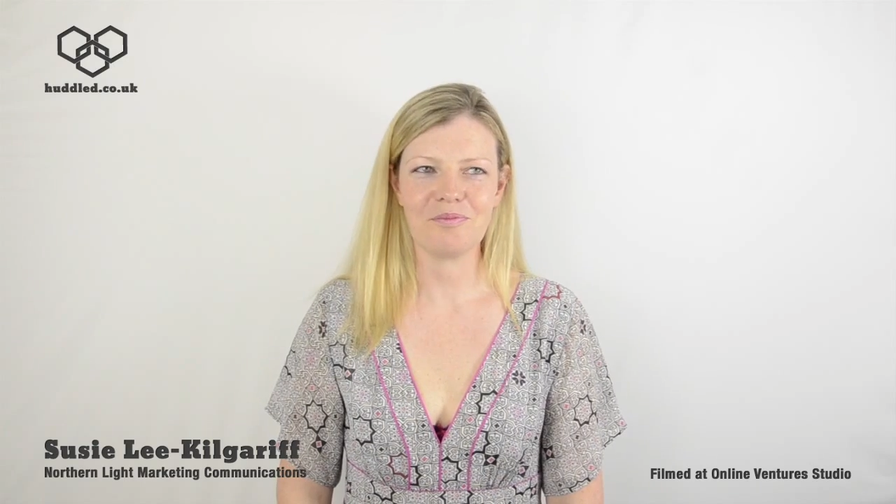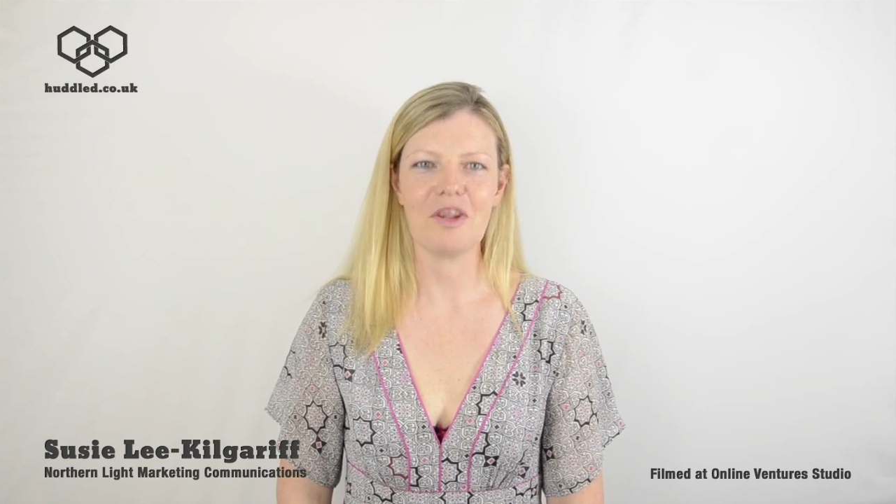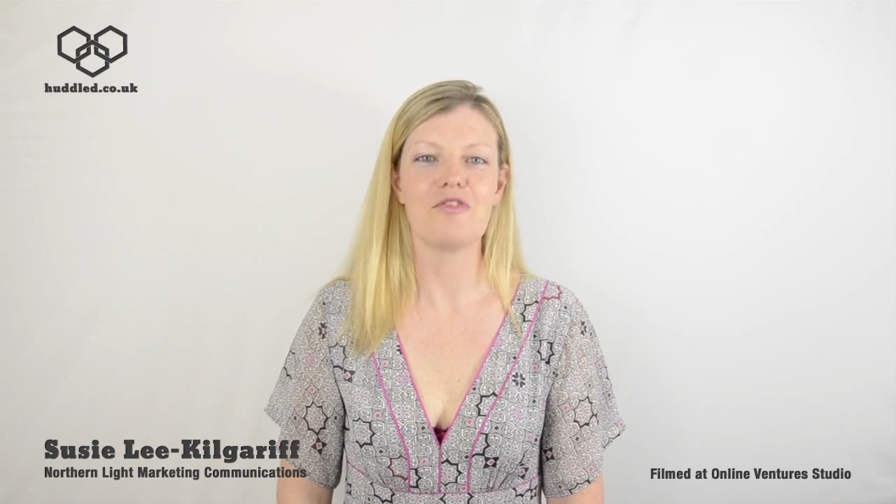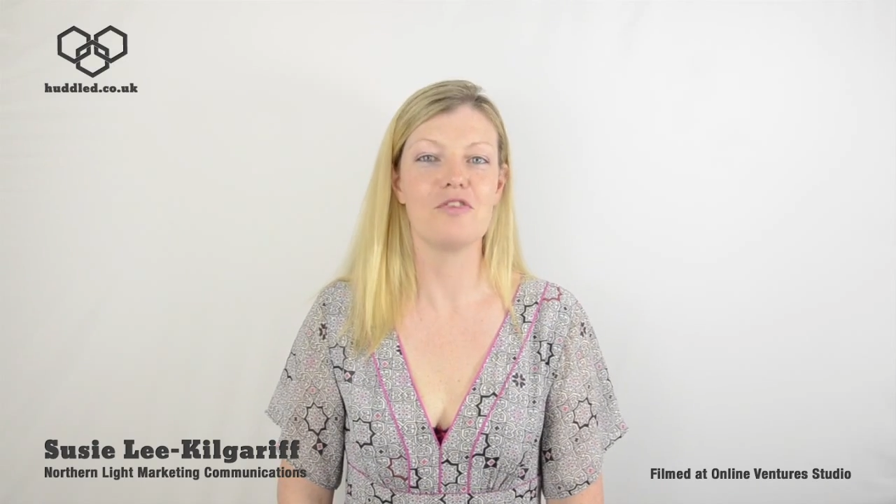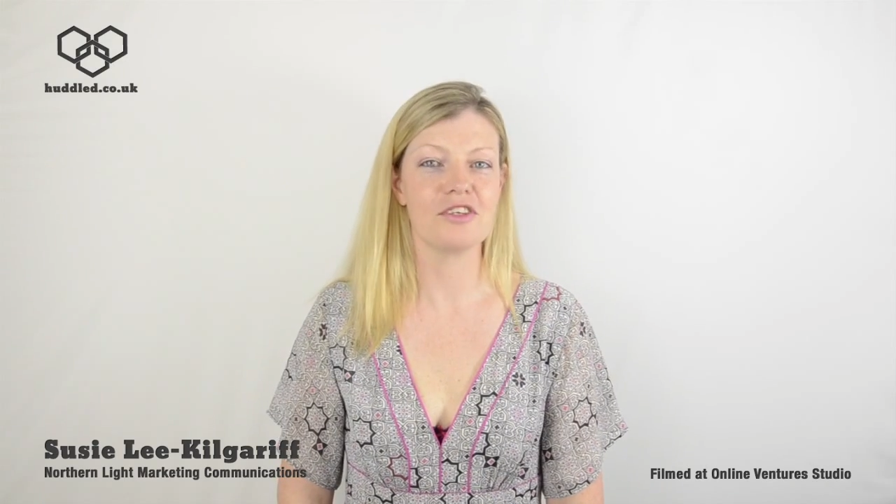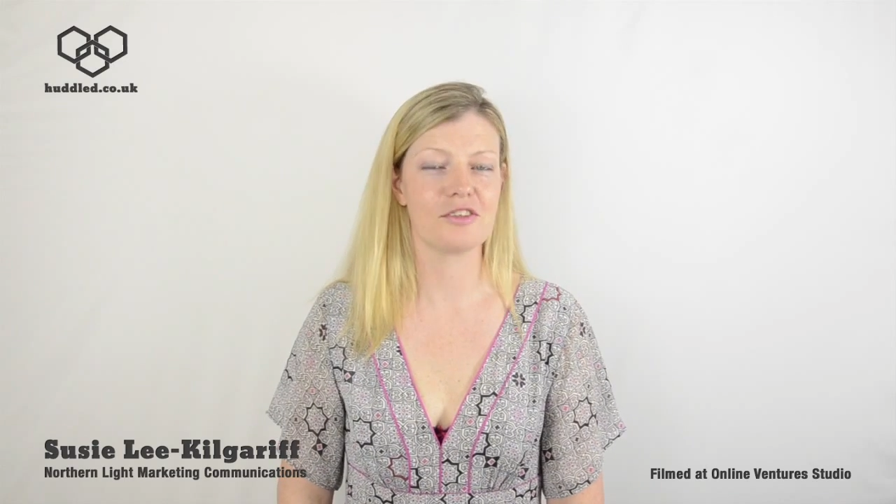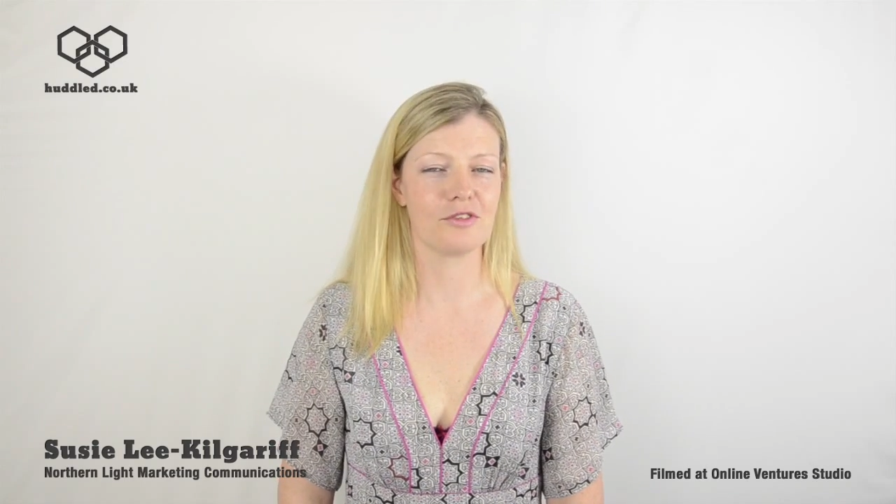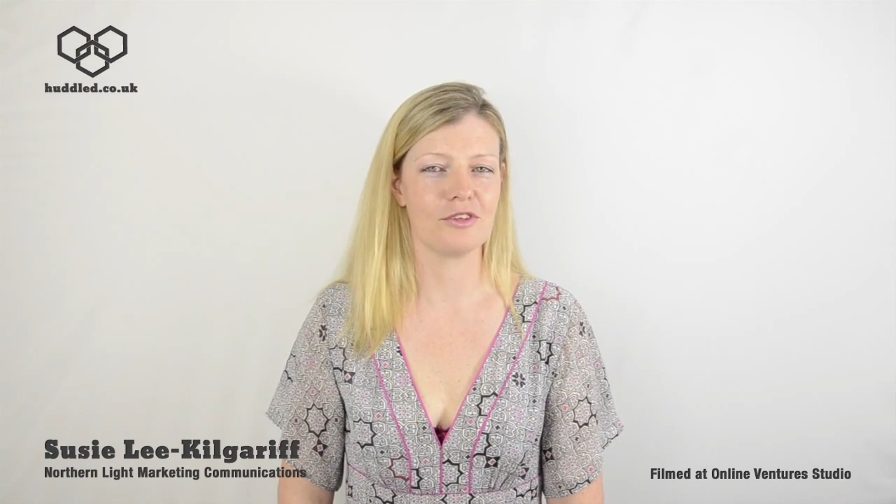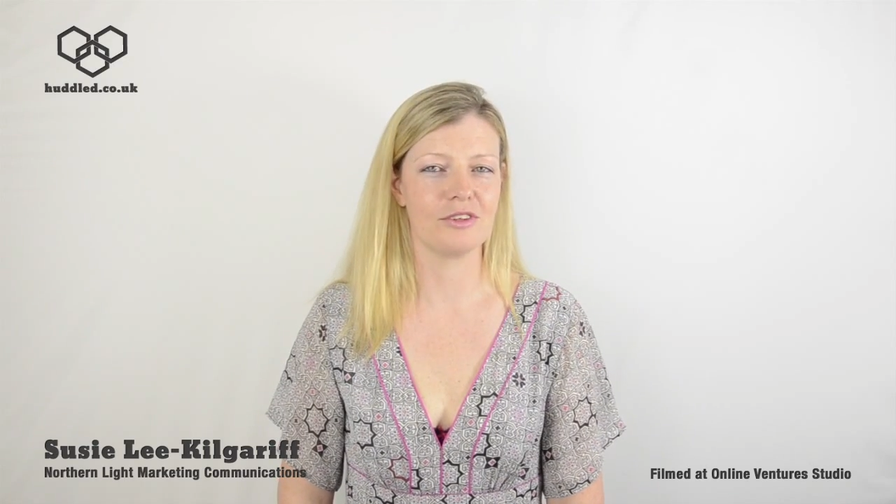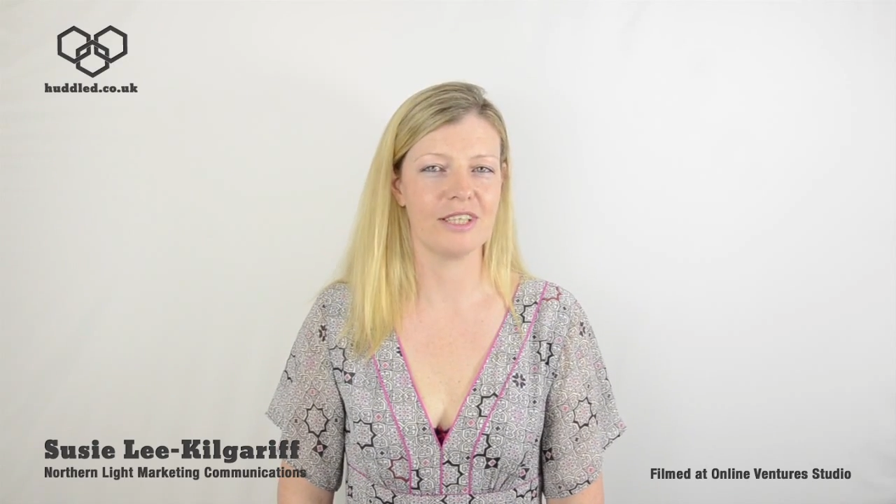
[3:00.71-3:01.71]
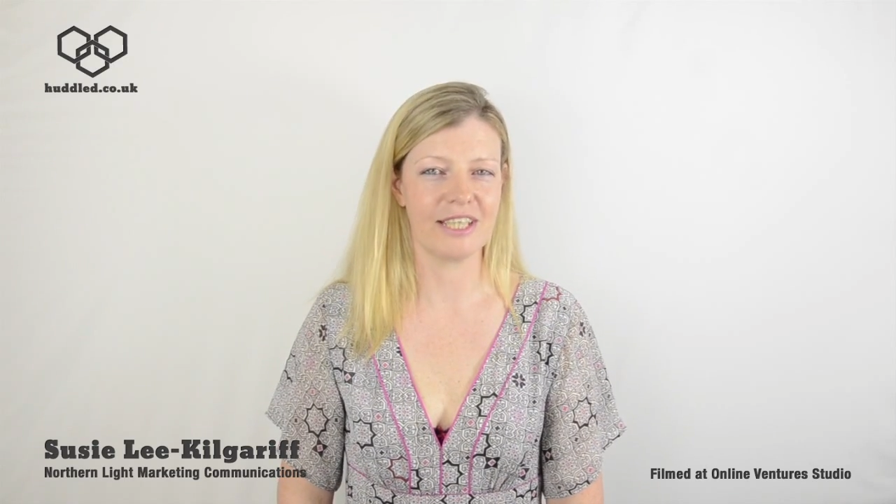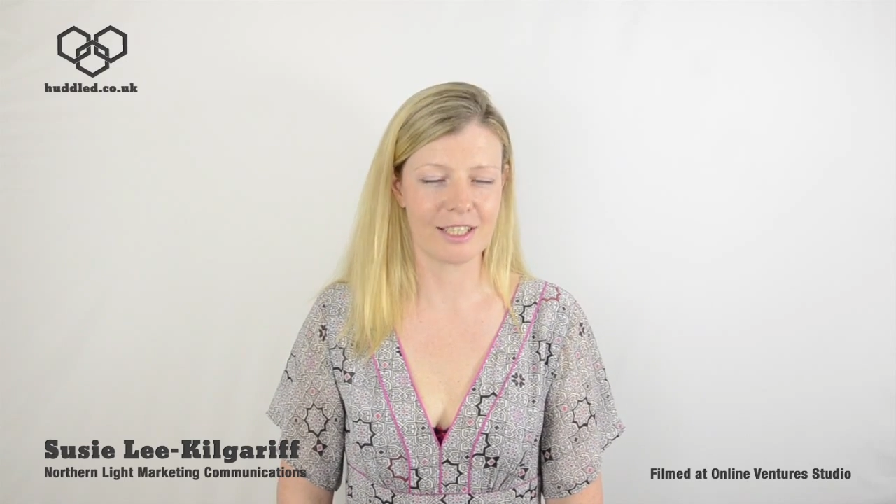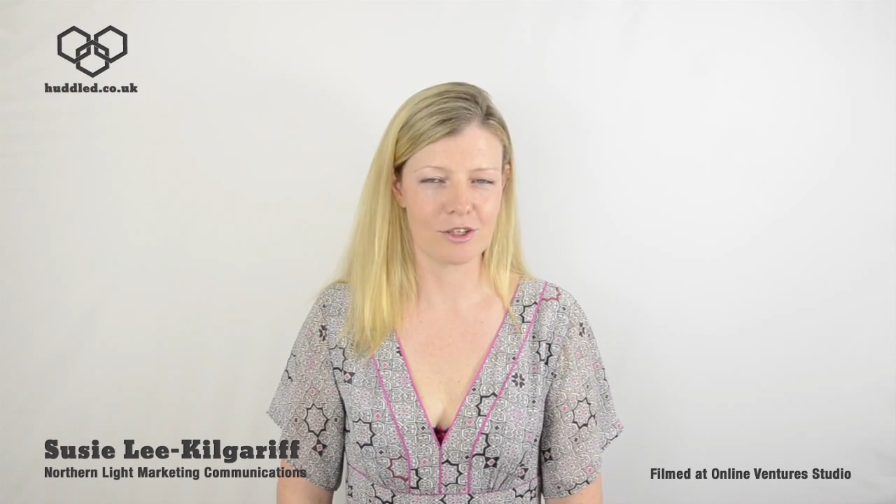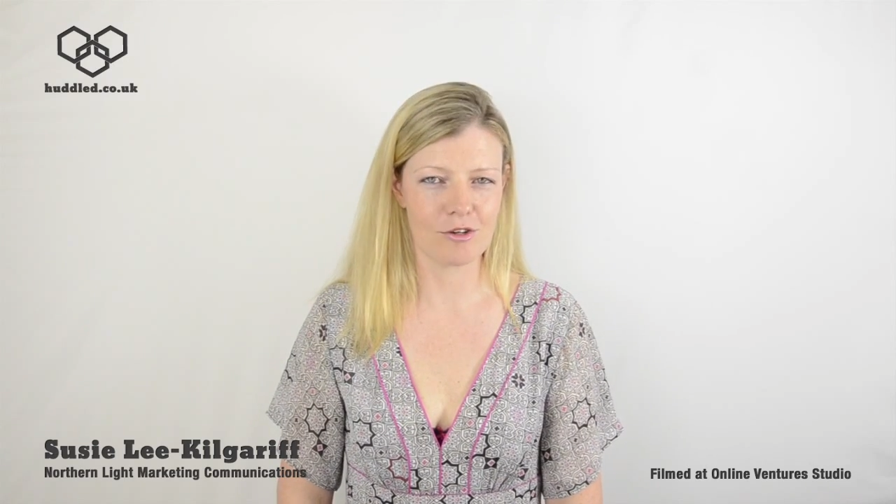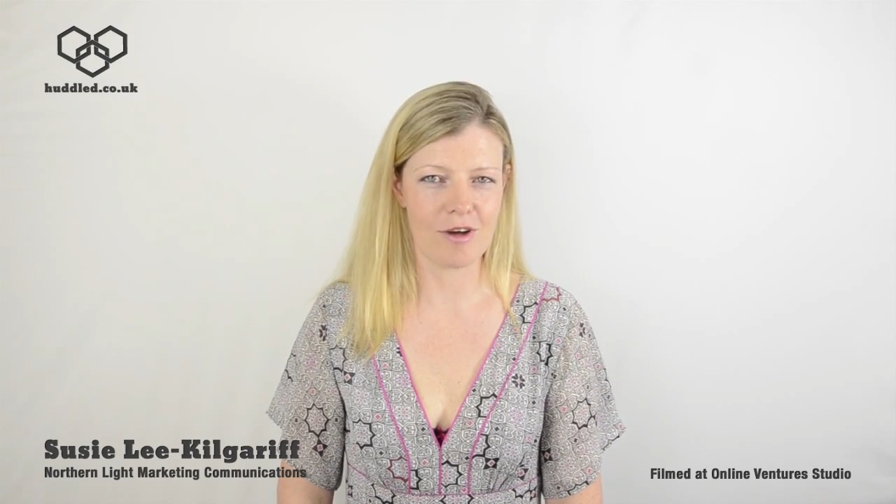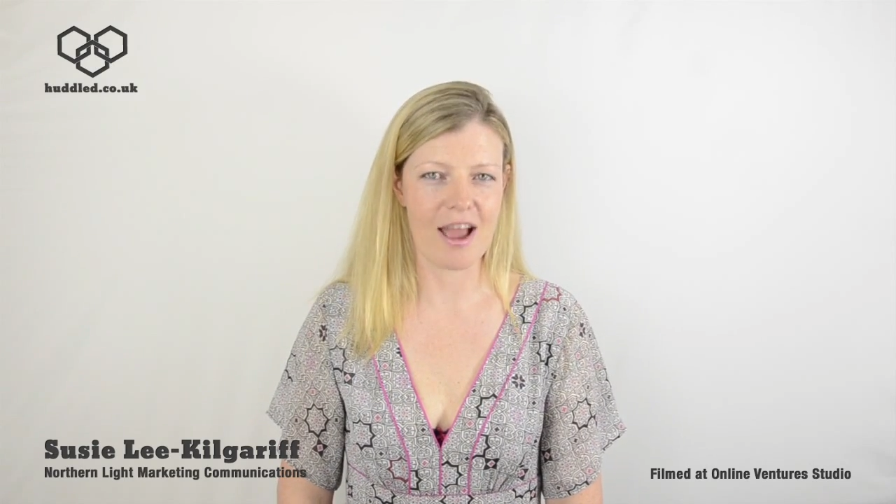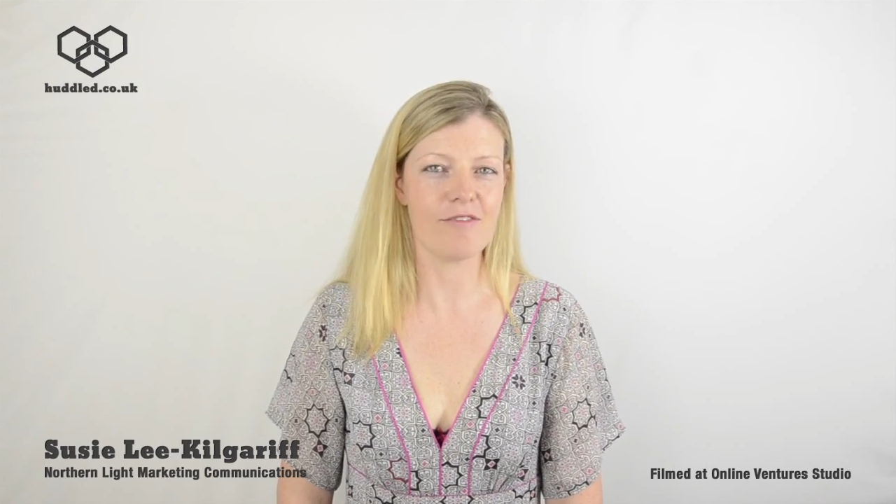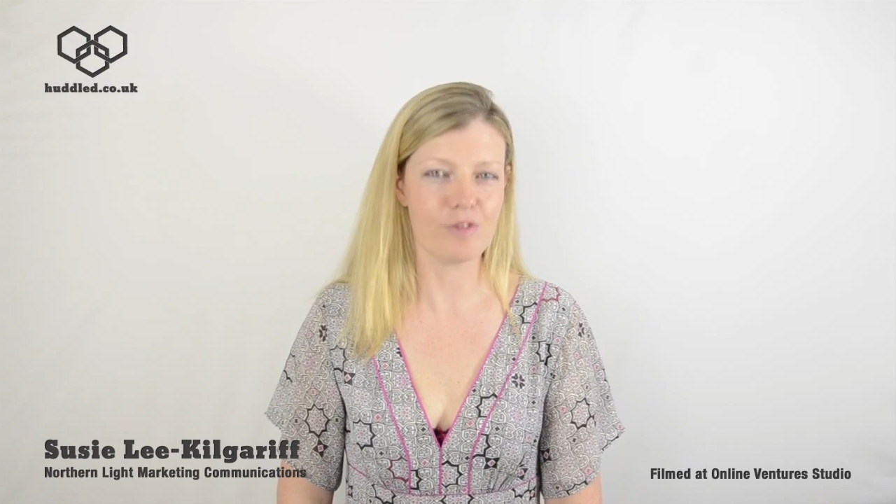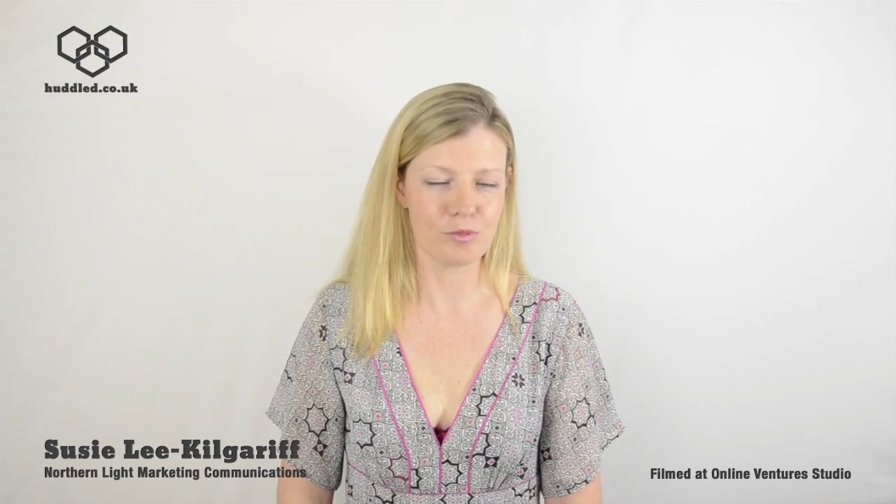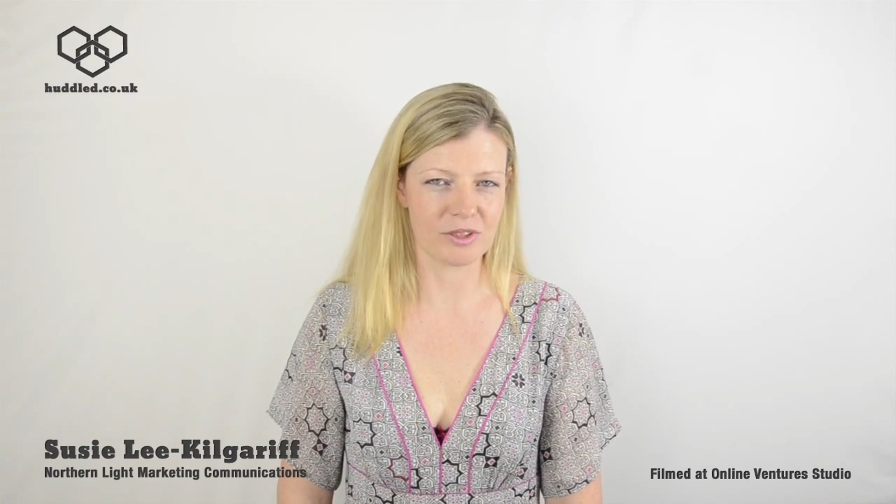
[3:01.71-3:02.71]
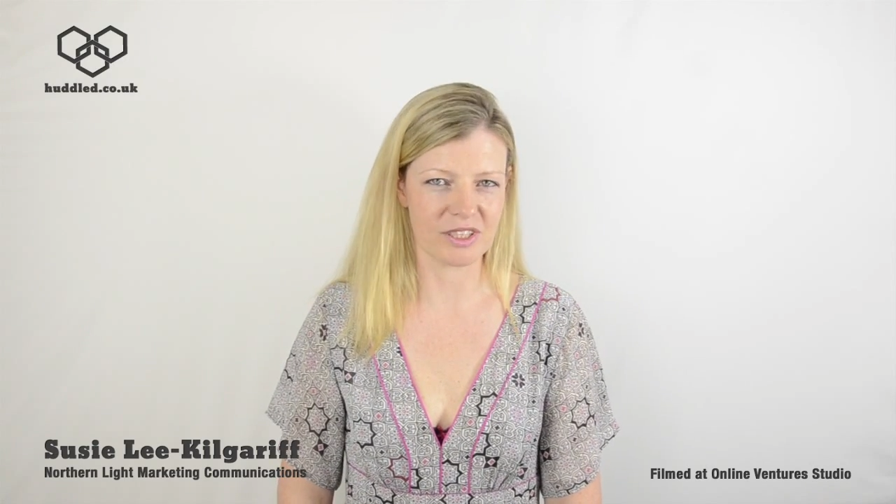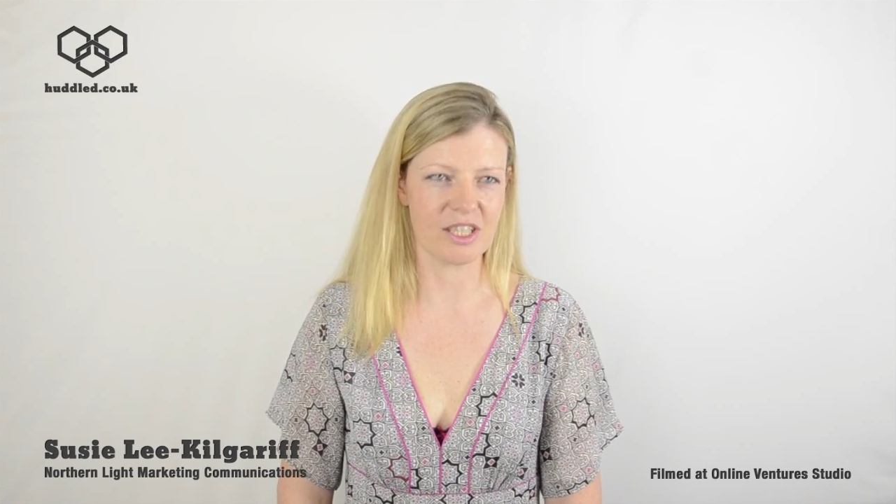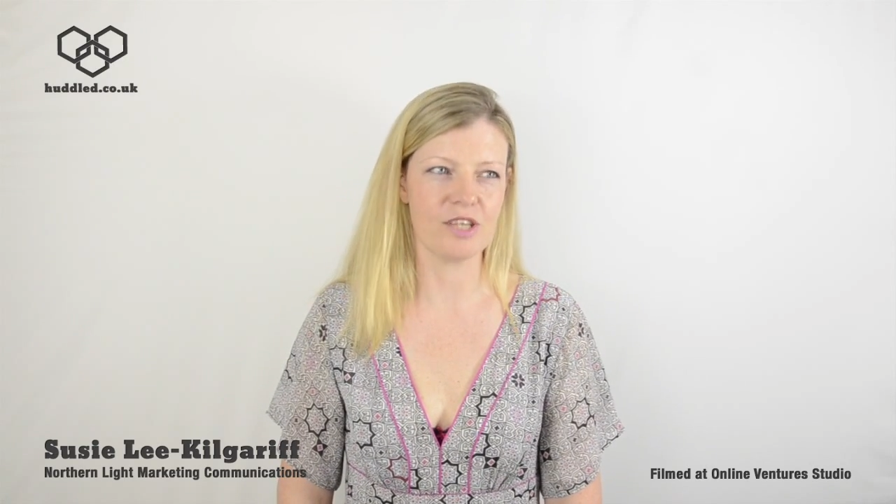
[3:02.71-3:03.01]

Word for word: First of all, ignore everybody